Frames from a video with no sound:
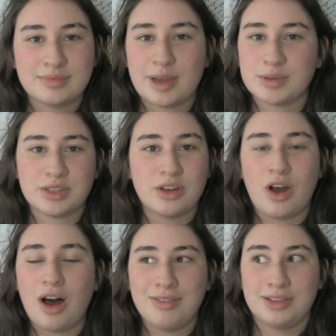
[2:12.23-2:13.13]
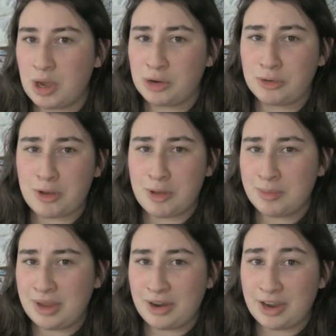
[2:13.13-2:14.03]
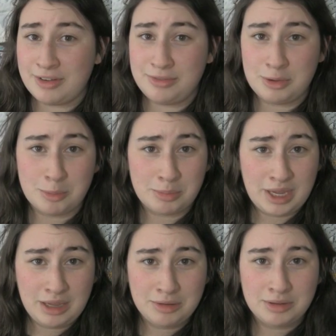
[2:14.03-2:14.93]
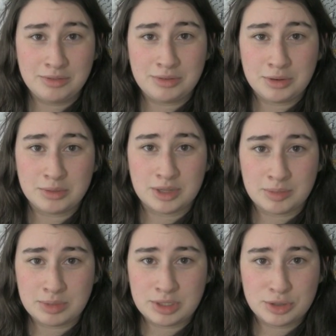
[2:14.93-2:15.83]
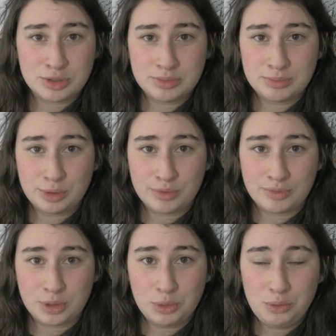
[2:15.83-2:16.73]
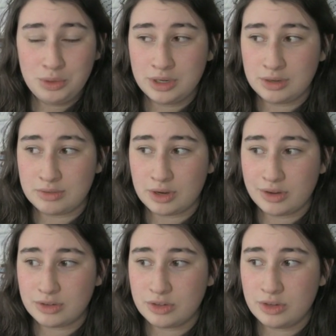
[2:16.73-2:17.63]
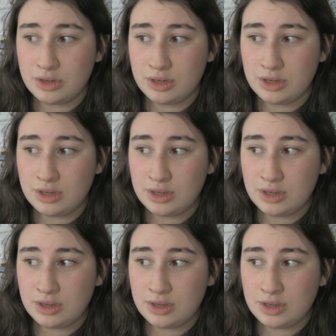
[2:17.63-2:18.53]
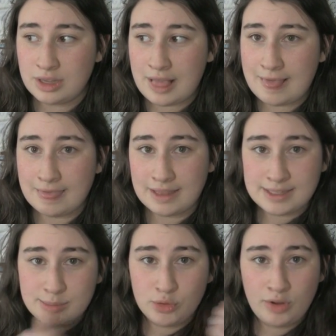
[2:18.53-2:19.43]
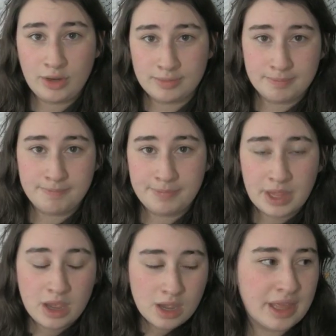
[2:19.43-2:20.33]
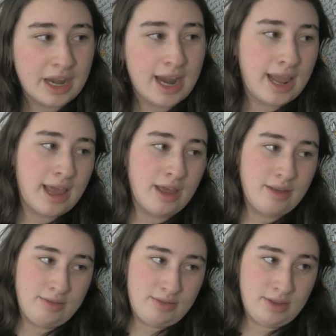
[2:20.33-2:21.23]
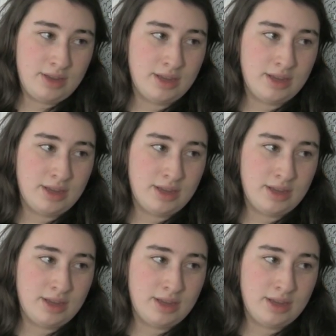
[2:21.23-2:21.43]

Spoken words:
That was awful. Ma grand-mère est flambée. If you know what that means, good for you. If not, let's move on. Then I have